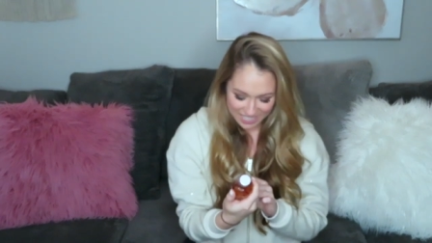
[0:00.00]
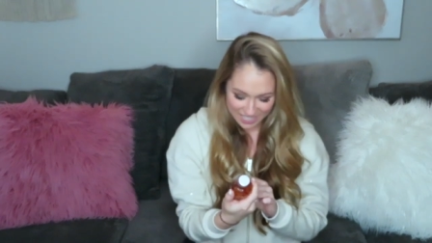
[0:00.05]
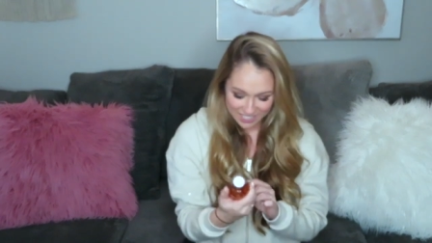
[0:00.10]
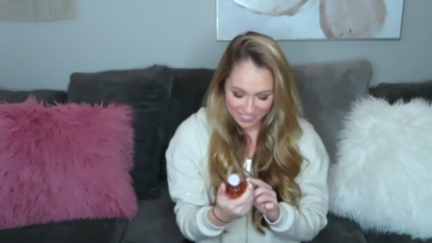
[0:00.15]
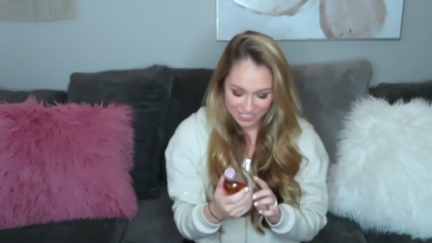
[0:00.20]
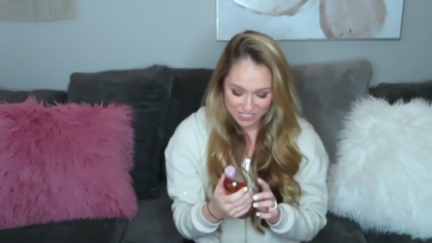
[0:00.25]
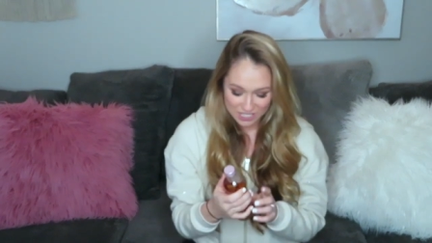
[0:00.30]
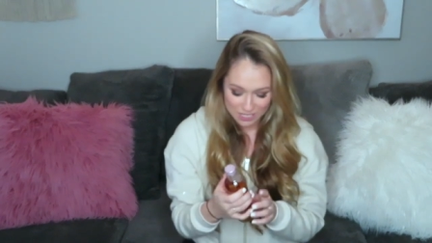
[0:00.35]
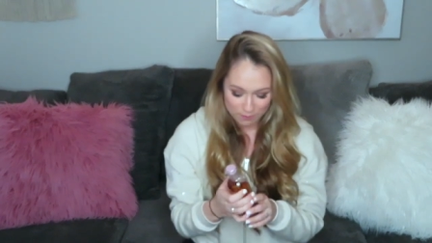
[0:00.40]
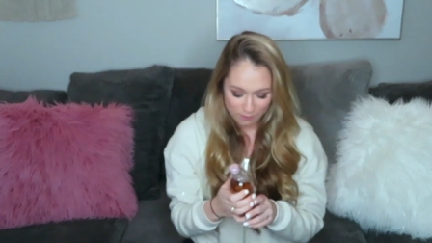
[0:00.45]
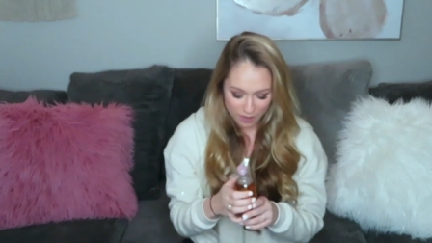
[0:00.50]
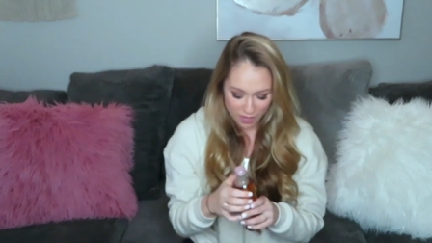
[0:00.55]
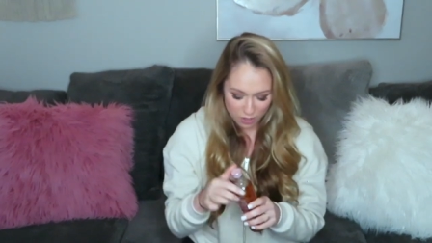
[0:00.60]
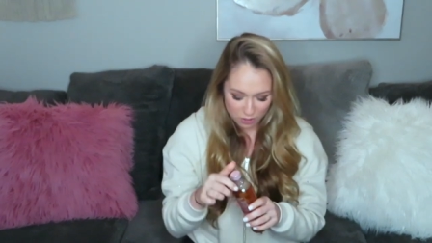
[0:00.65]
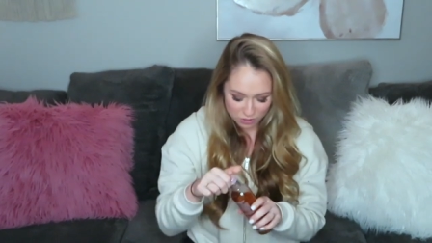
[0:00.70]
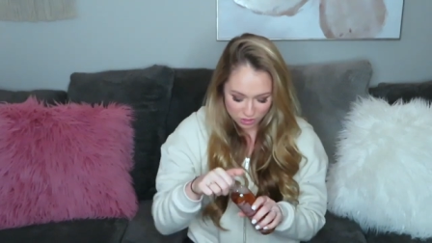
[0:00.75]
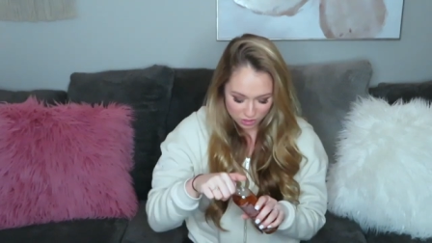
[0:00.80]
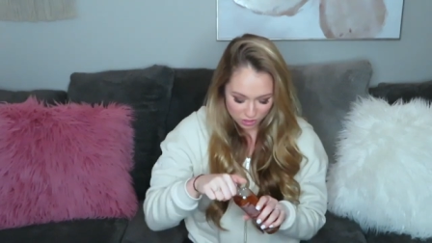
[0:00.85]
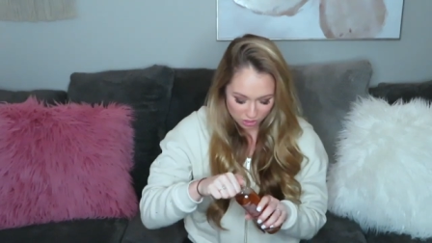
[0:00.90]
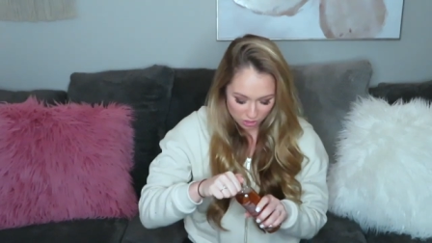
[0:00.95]
and it
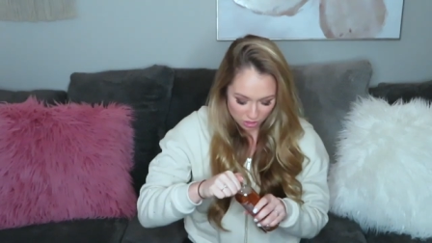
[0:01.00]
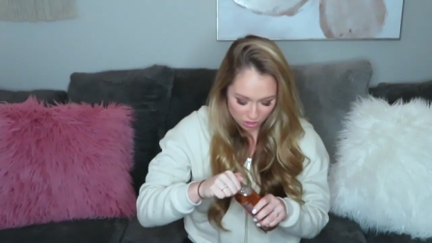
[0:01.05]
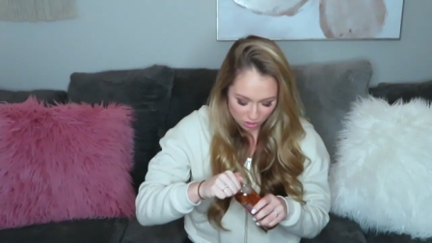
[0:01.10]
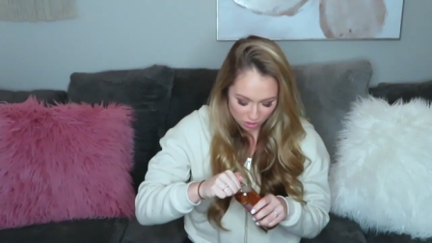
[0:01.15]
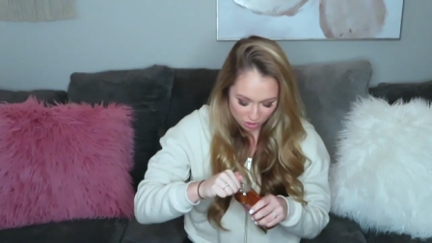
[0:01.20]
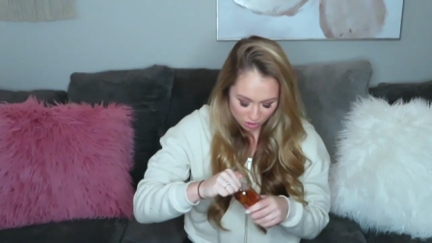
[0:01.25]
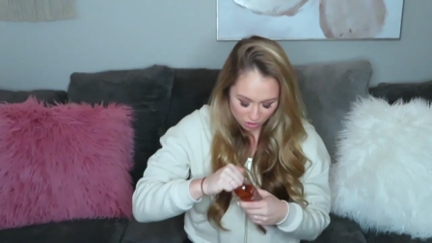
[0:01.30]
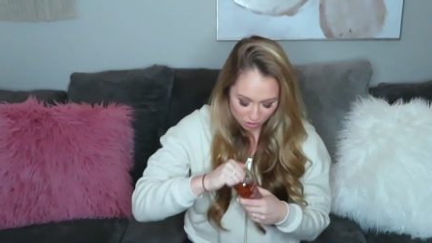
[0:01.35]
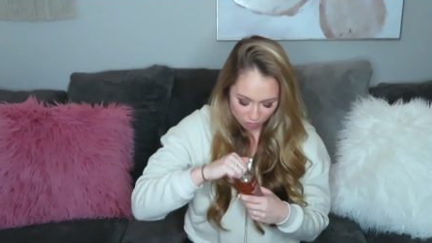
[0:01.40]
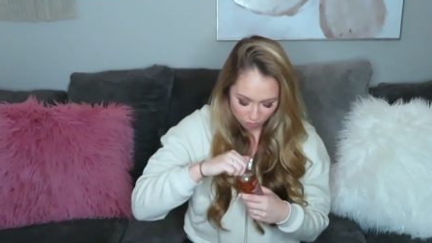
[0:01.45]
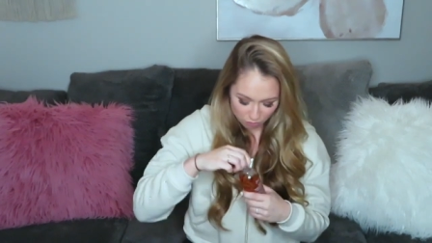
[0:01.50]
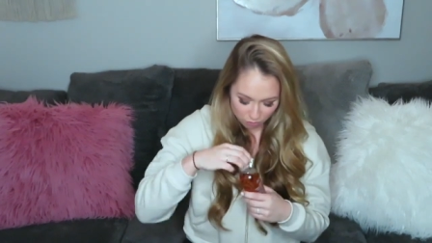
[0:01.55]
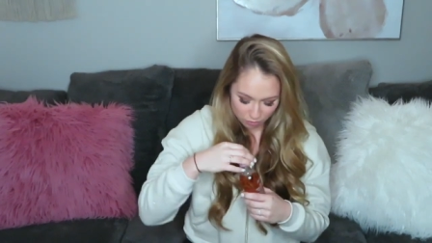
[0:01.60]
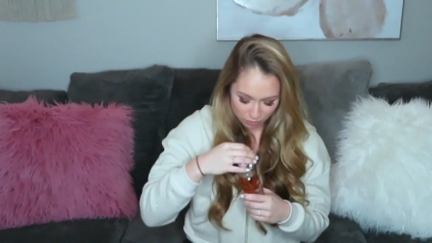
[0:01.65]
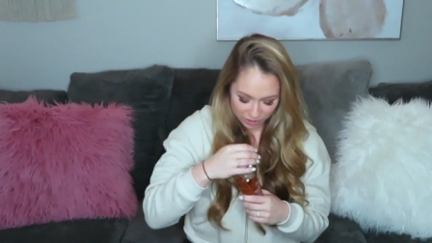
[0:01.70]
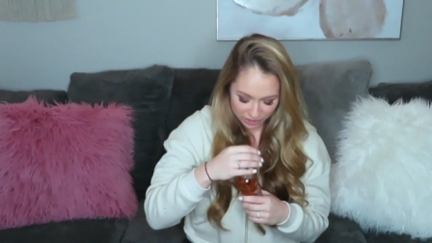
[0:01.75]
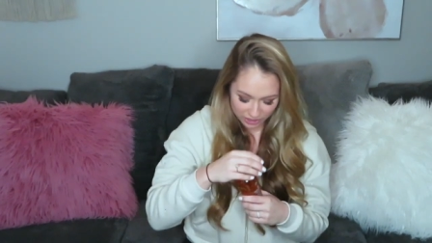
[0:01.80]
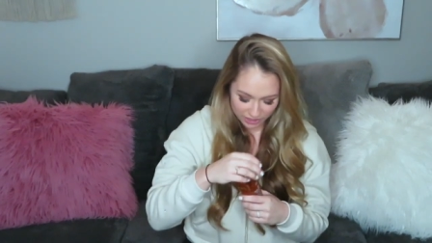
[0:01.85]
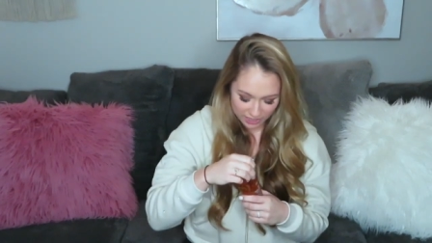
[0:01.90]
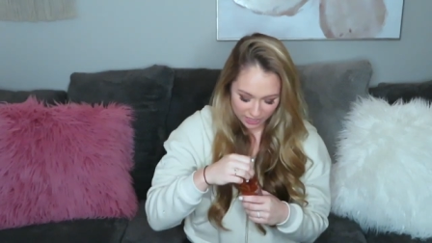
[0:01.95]
smells
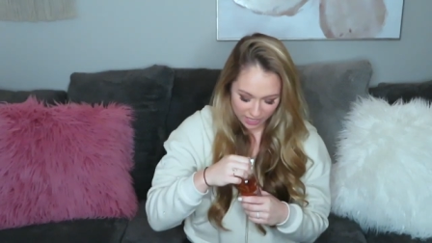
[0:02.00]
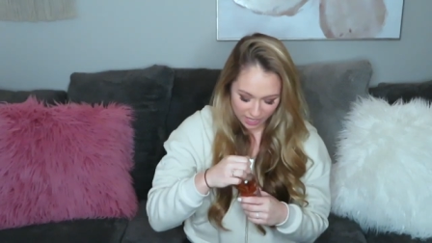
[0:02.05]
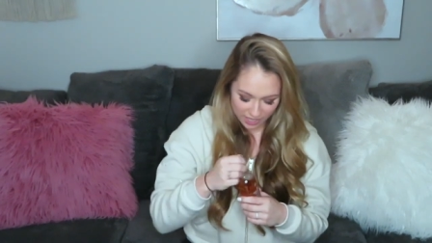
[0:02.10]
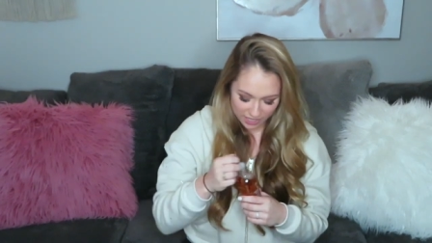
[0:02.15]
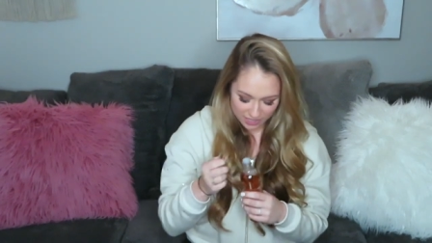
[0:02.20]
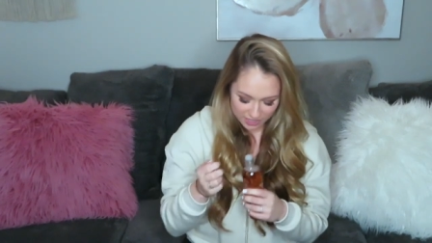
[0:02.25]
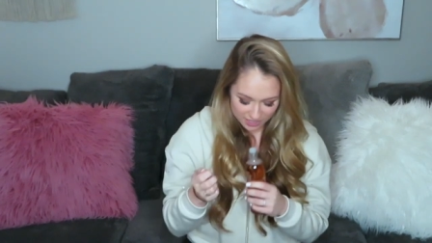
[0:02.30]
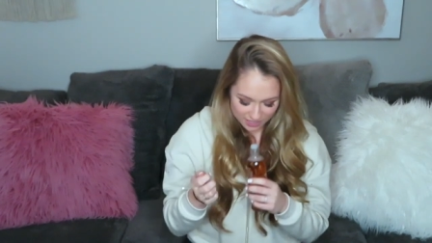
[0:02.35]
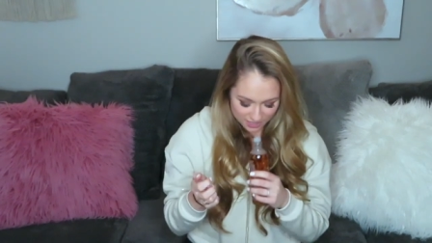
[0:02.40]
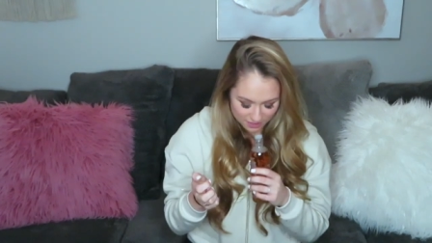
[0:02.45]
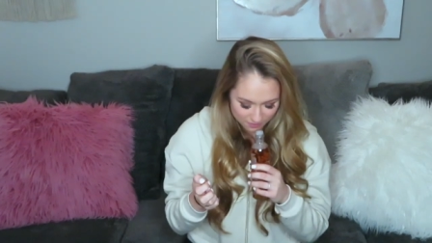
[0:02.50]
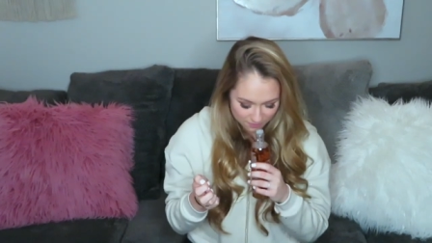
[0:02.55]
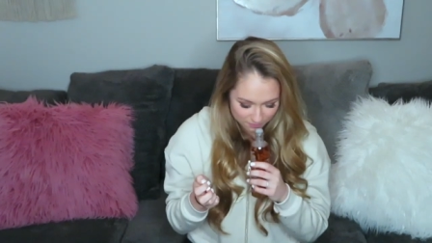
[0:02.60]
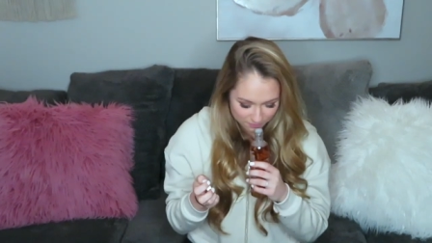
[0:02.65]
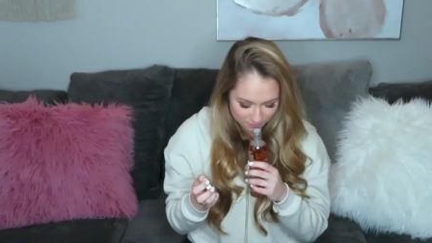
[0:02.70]
really nice.